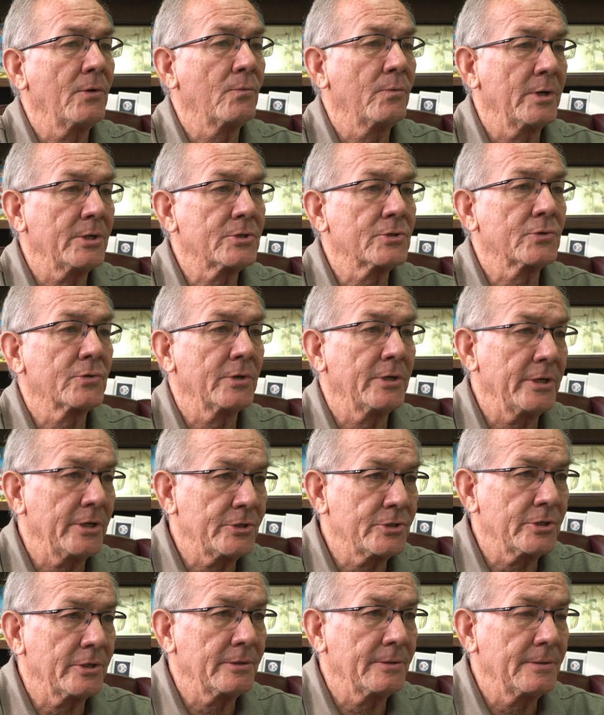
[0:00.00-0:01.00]
rich
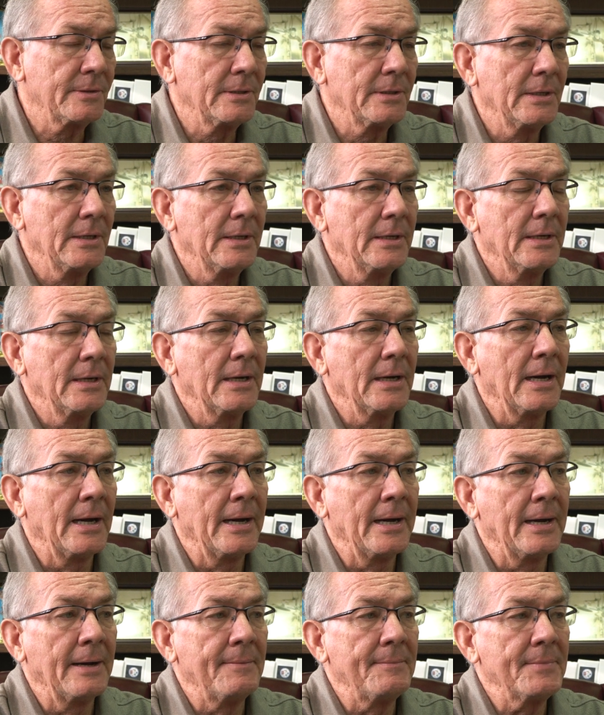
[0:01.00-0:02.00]
tradition.
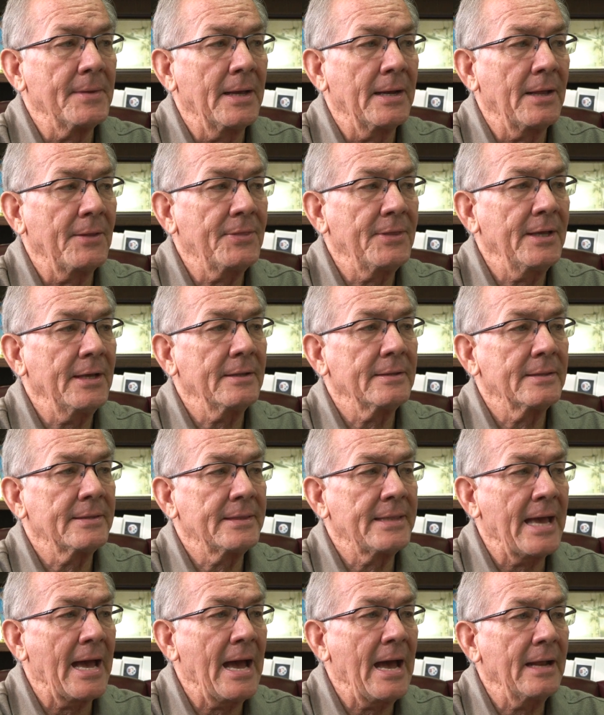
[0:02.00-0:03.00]
Um, and I think
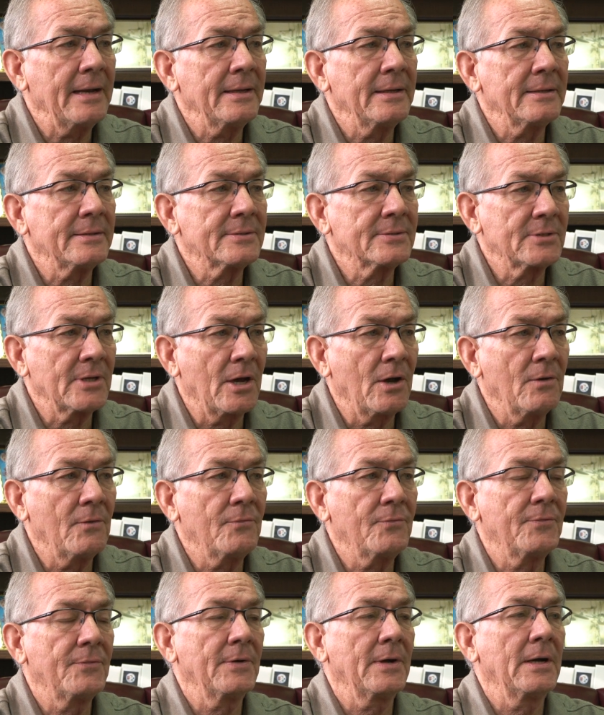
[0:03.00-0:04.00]
that
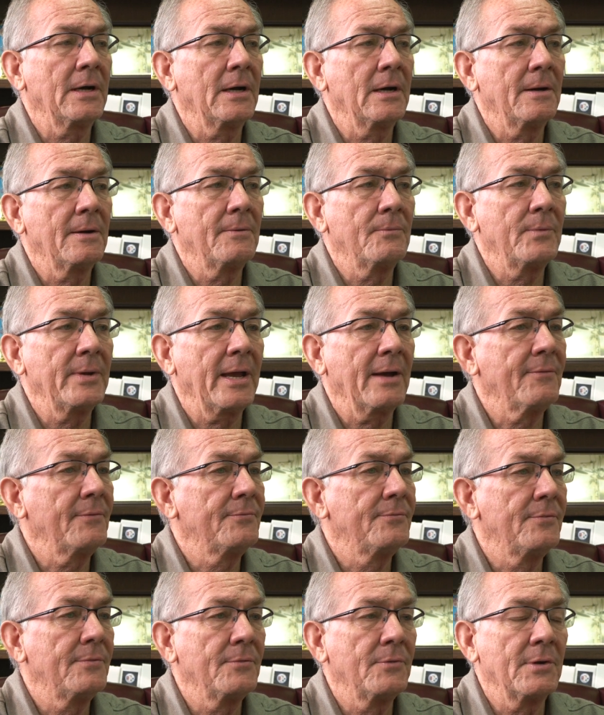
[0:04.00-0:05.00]
itself, uh, we, have,
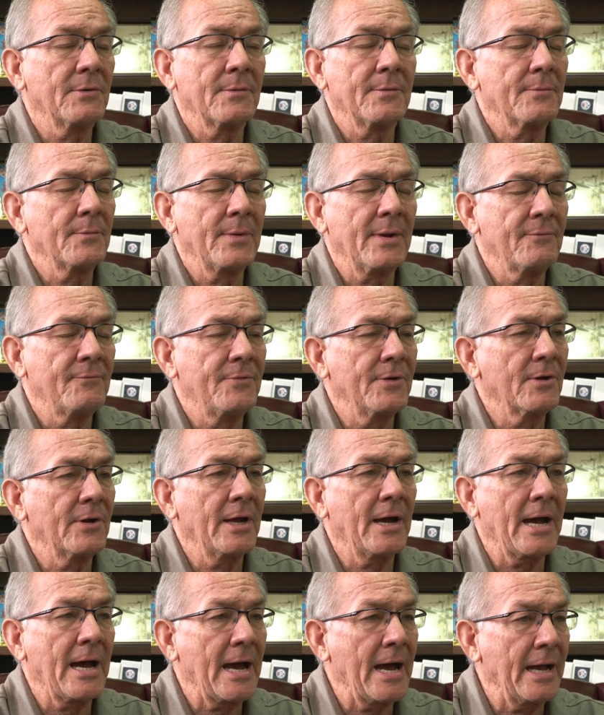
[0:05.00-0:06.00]
we, we have very
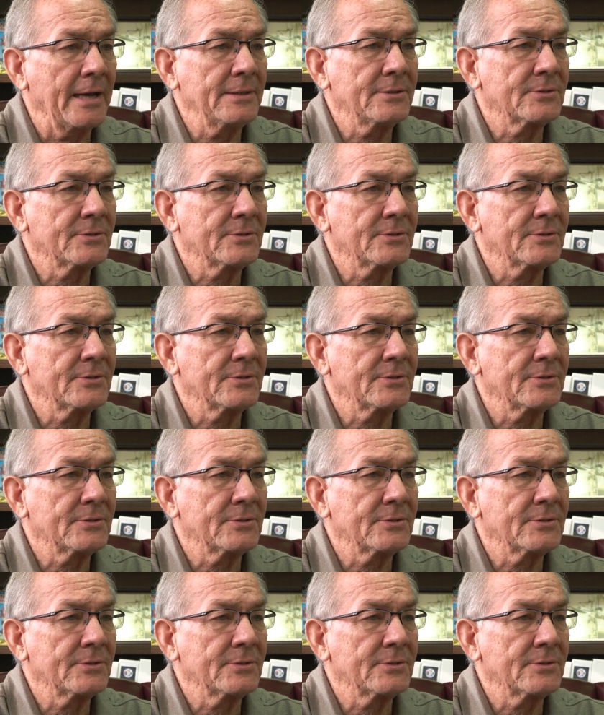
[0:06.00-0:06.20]
high